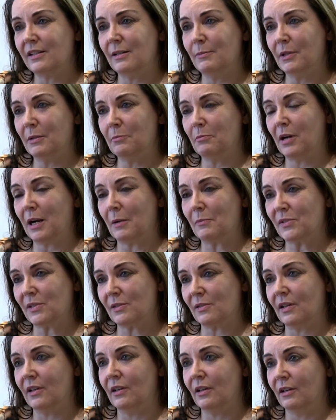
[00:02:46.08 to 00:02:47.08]
than
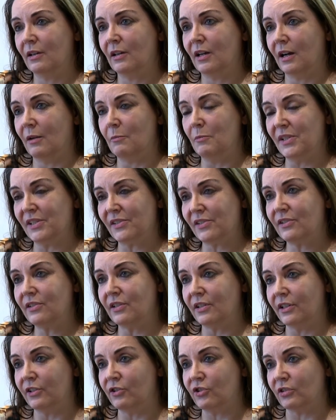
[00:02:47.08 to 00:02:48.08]
perhaps Miss
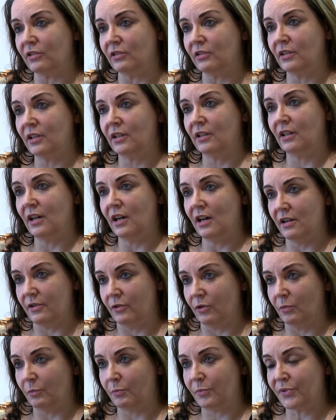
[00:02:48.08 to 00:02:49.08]
Sturgeon
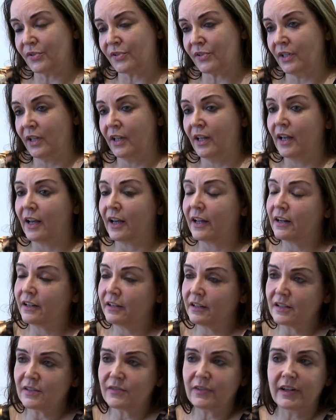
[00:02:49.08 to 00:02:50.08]
hopes. And I
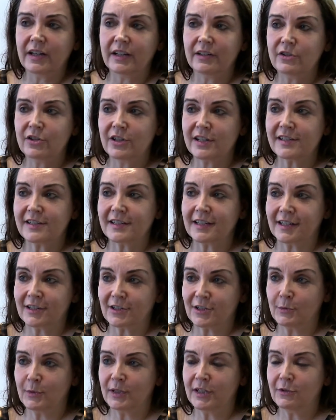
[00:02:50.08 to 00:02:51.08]
think it's very interesting,
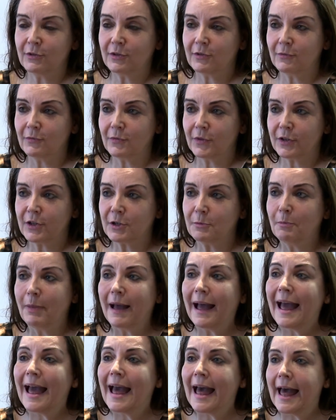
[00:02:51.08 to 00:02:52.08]
actually, when you
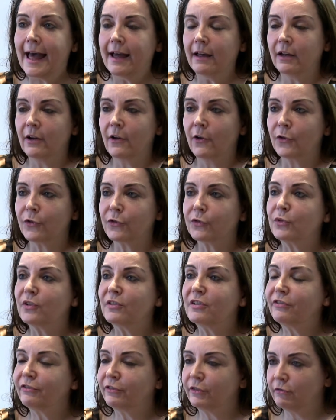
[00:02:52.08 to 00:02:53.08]
compare sort of
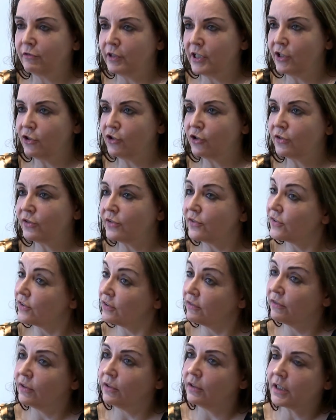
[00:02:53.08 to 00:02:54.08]
different regions
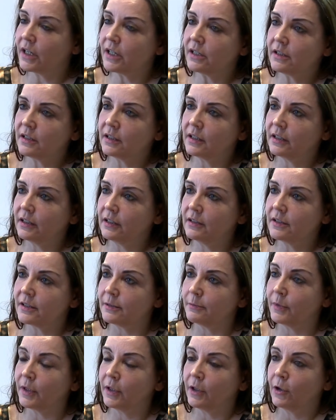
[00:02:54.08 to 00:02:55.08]
of the United
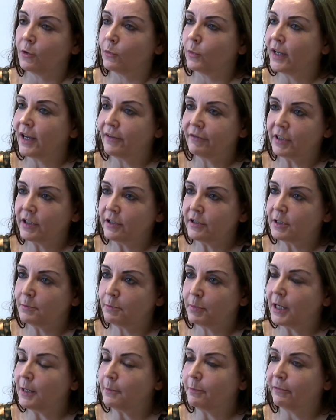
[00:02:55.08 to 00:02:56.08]
Kingdom. We haven't heard a
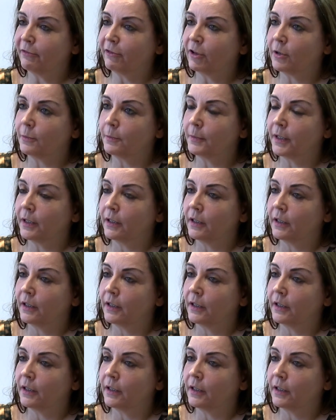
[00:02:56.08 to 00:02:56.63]
peep from